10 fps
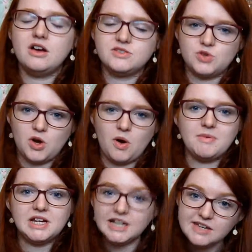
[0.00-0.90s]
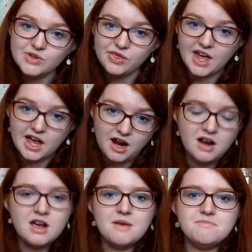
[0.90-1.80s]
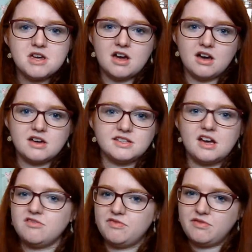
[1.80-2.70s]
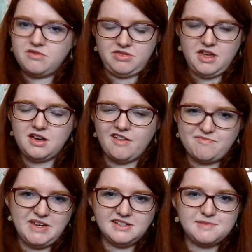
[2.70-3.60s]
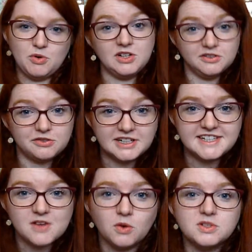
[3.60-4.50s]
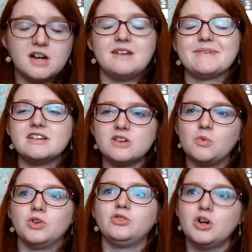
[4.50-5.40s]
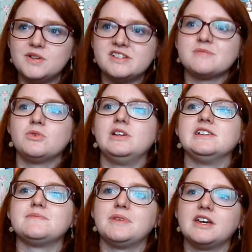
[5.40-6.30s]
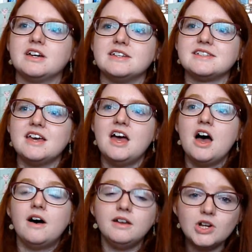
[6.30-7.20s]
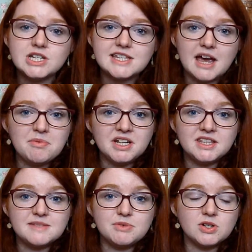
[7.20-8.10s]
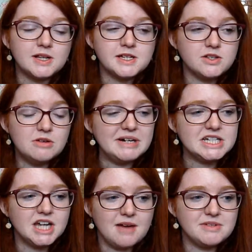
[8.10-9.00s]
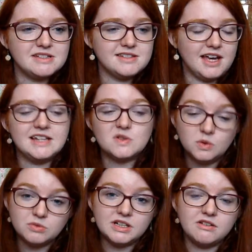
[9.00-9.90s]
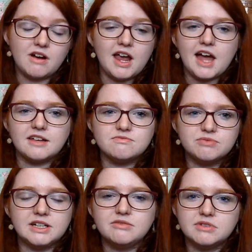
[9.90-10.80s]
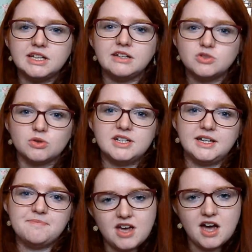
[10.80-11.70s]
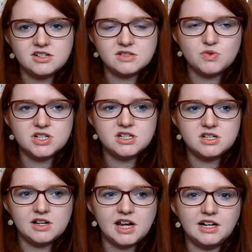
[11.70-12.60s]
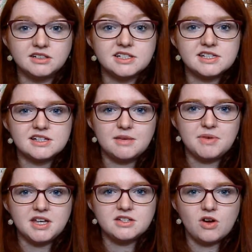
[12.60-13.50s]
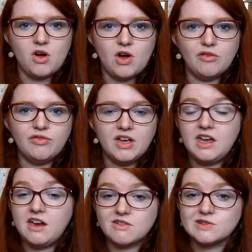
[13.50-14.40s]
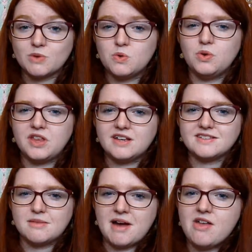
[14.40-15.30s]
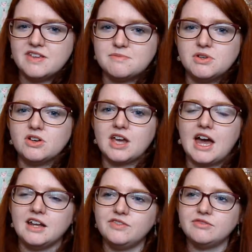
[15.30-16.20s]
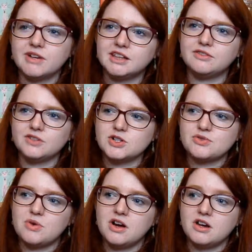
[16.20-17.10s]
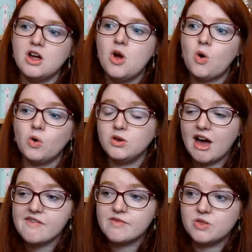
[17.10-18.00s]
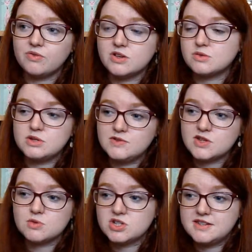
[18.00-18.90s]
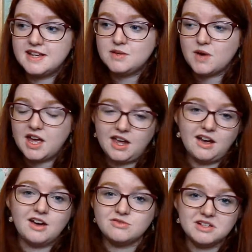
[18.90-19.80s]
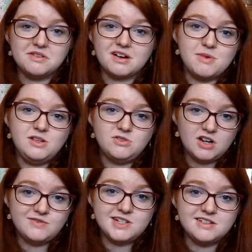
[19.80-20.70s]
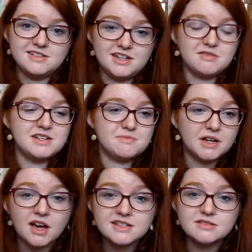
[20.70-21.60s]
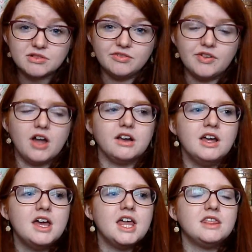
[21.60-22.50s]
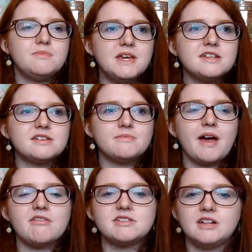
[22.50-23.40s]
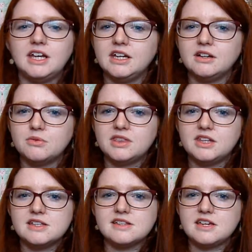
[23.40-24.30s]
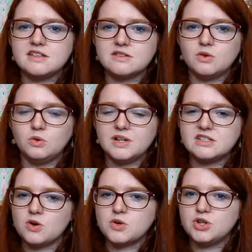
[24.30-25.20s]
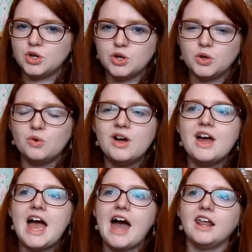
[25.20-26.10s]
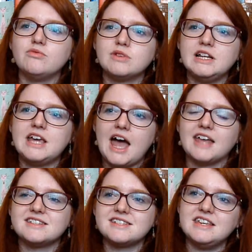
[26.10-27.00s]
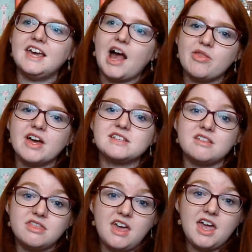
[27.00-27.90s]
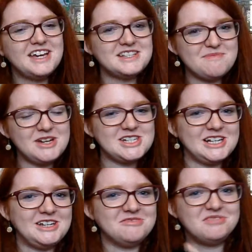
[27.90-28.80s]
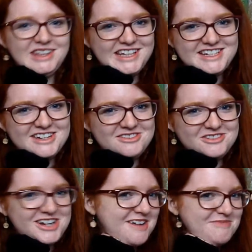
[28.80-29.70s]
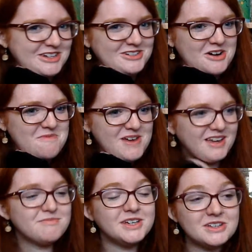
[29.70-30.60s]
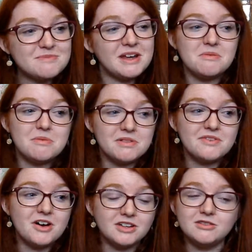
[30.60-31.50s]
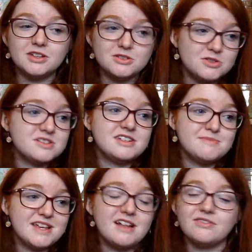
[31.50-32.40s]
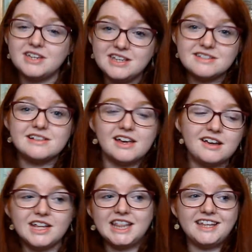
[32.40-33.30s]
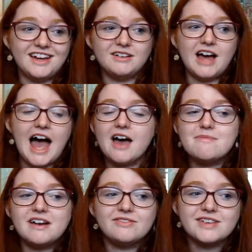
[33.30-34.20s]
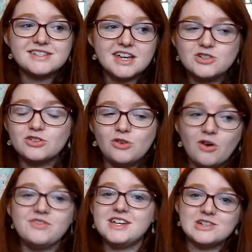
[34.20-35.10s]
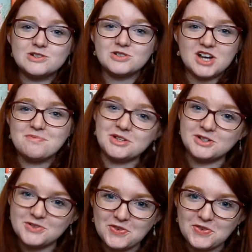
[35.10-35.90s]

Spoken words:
So I'm going to leave it there, because I think I've been spoiler free this whole time and I don't want to go into spoilers, because a lot does happen in this book, like so much happens, and it's all really great and I really, really enjoyed it. I just wanted to do like a little snippet of here are some cool things about this book, and if you've read the first one, or you haven't read the first one, you've just watched this anyway, I'd really recommend you dive into this series because it's really fun. The biggest comparison I hear with this is always Doctor Who, and I really can see how that's a thing, especially with the Eternal Champion topic, because many people have argued that the Doctor himself is like a manifestation of the Eternal Champion.